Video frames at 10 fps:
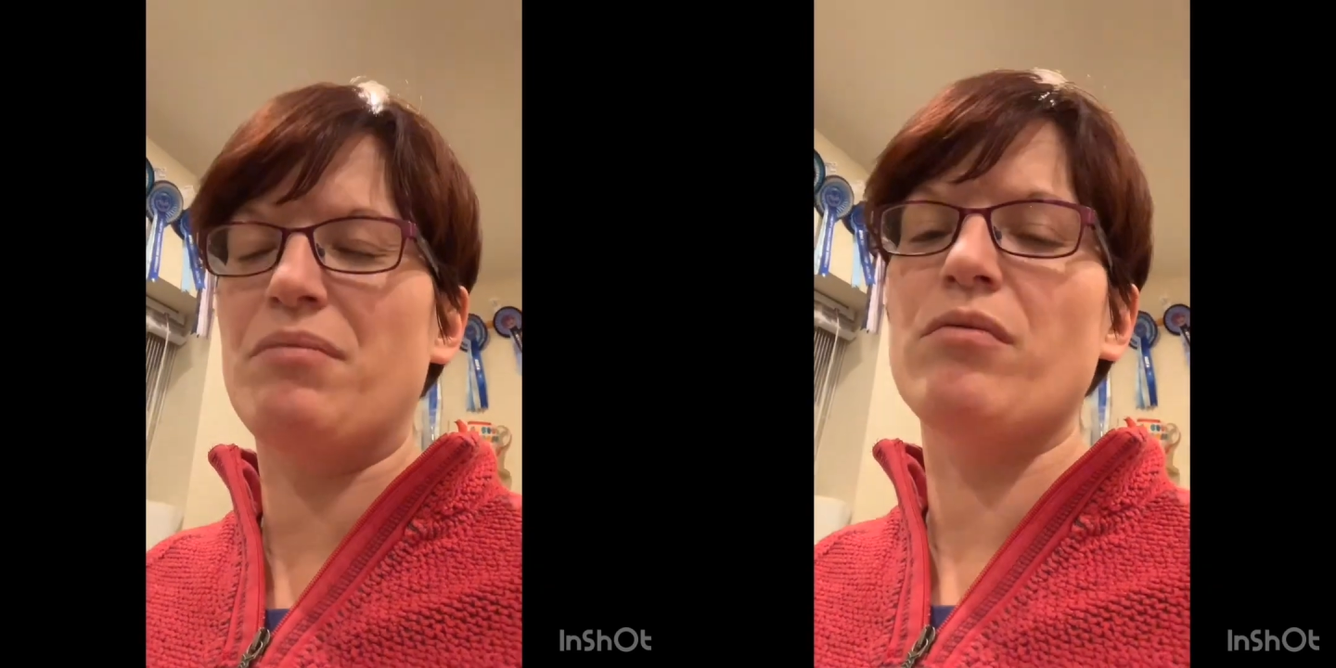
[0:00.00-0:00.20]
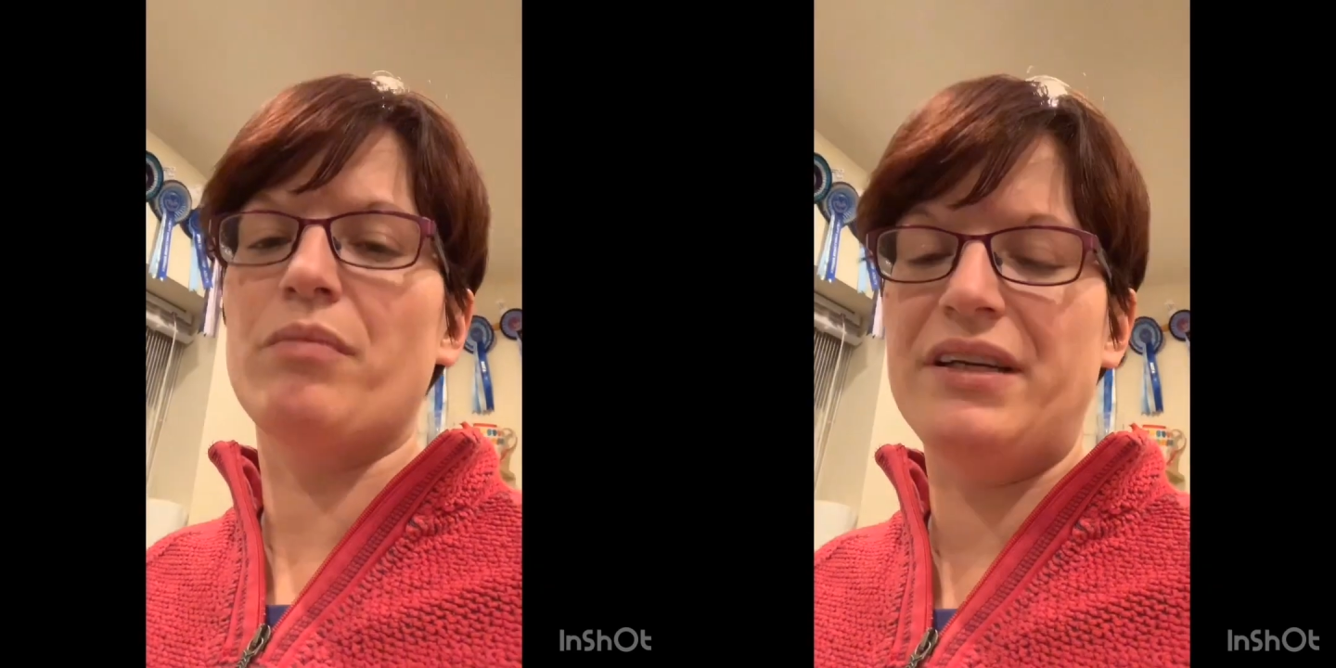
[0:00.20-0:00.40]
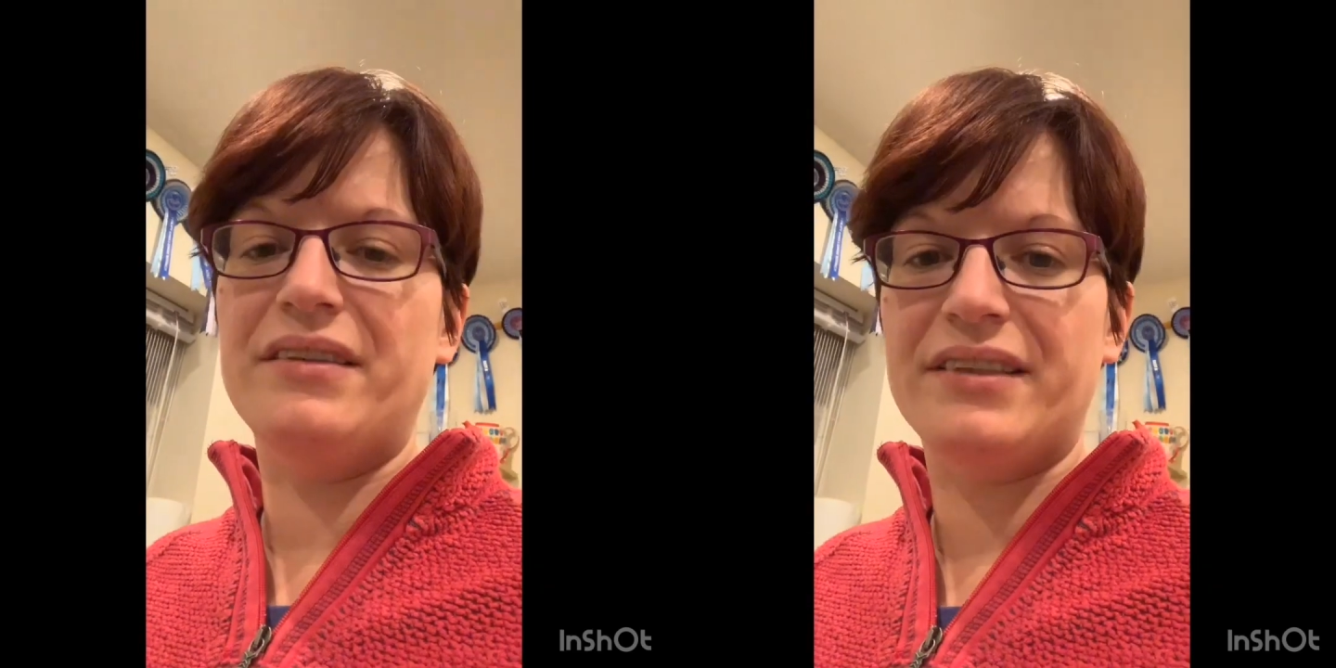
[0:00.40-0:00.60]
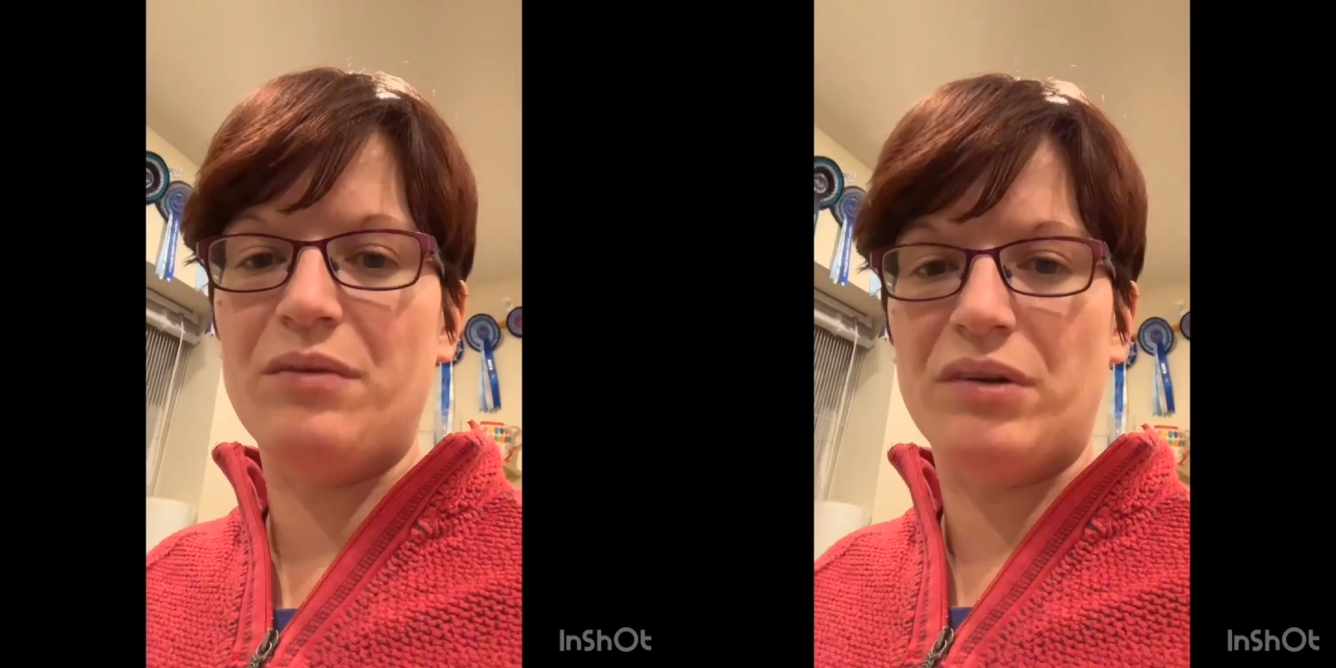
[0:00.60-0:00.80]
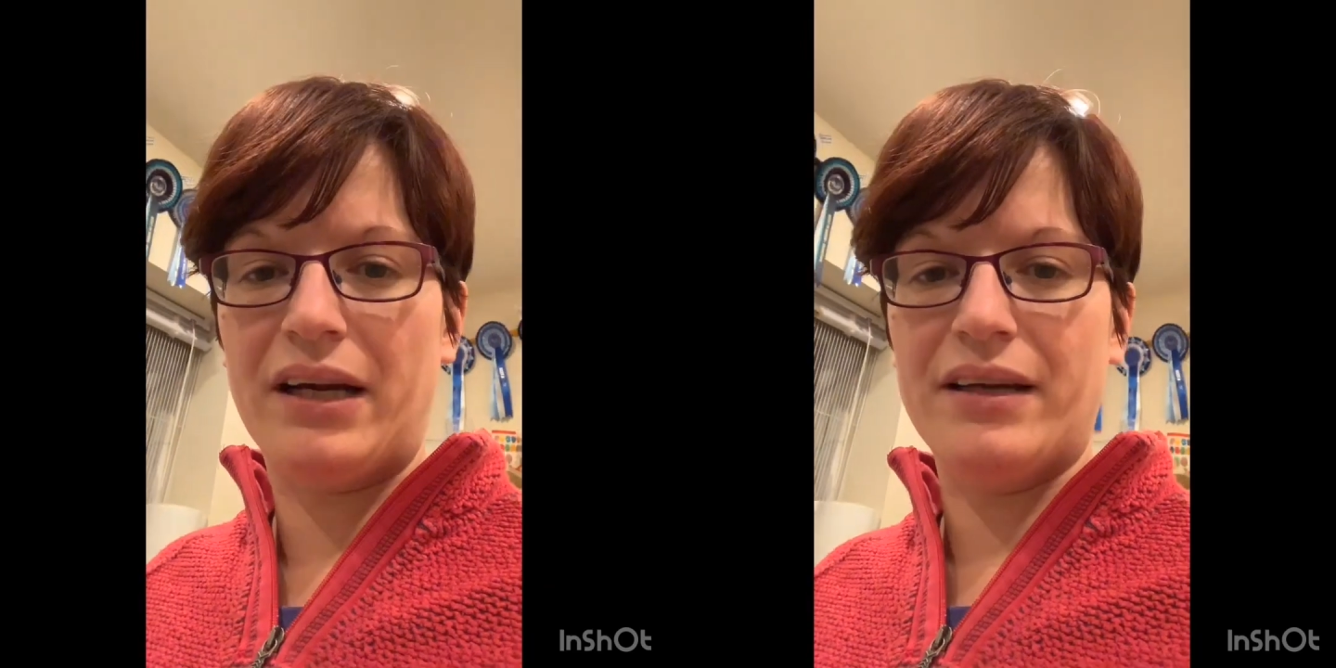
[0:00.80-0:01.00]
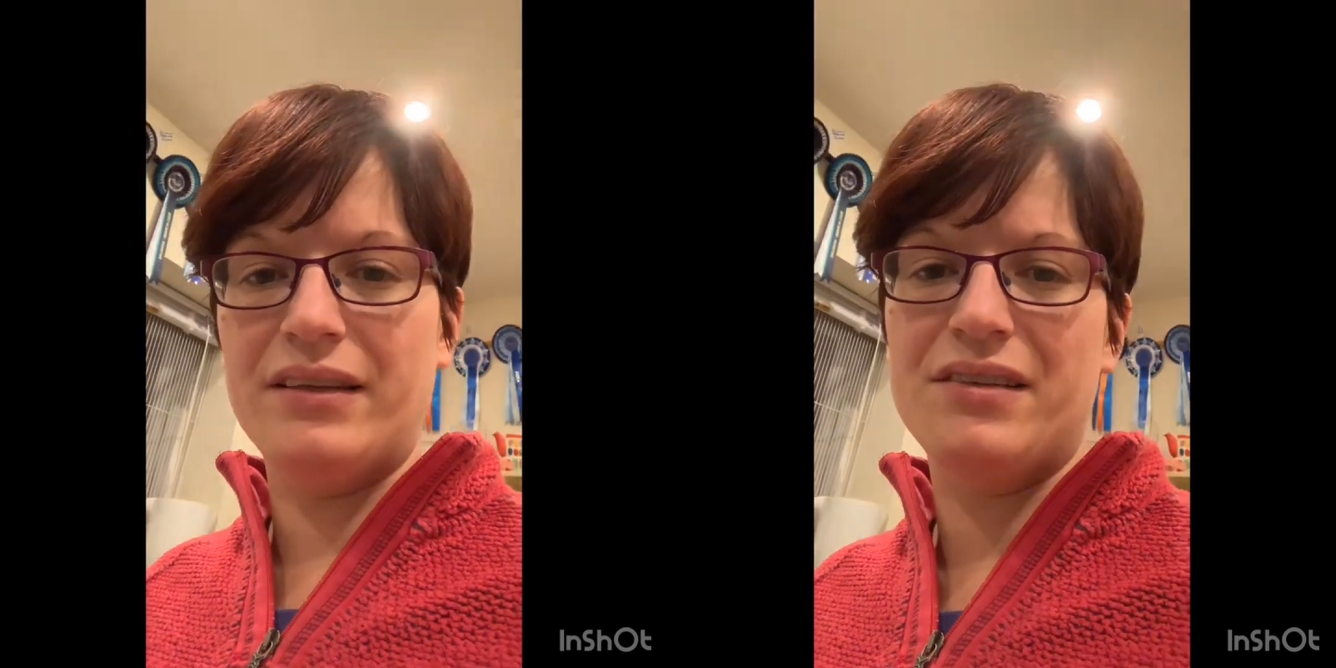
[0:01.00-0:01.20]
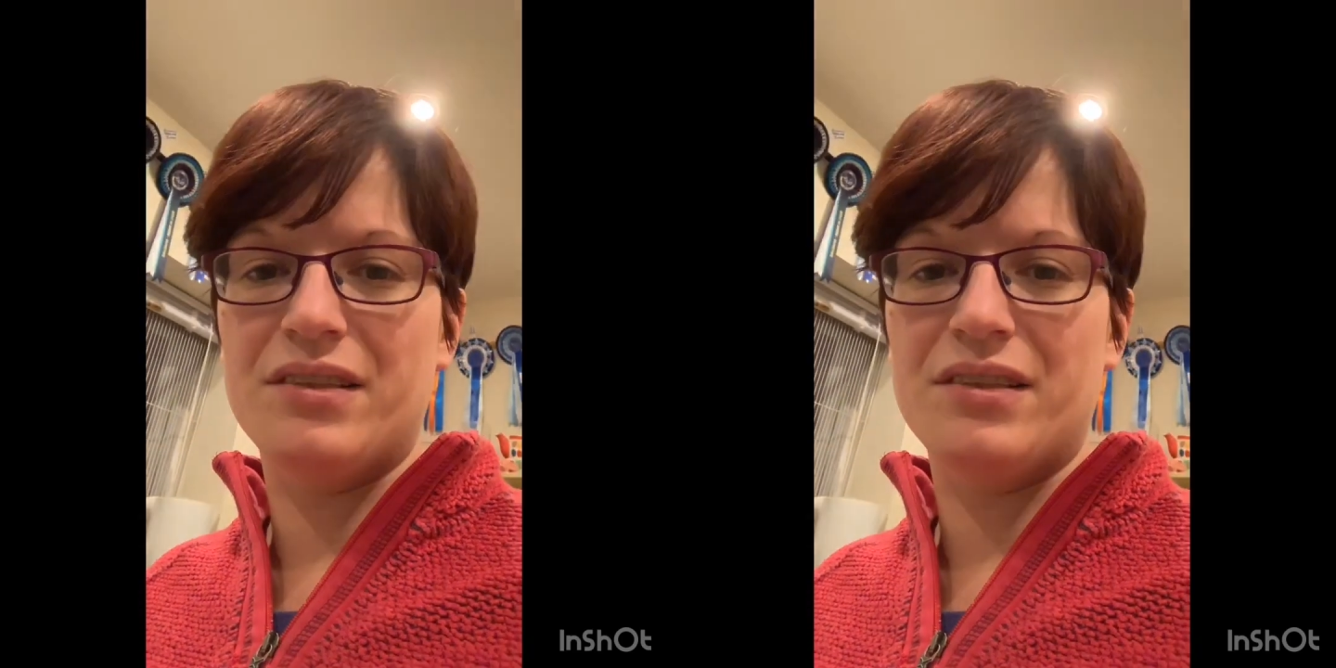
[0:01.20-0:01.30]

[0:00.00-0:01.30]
probably need to keep an eye on this.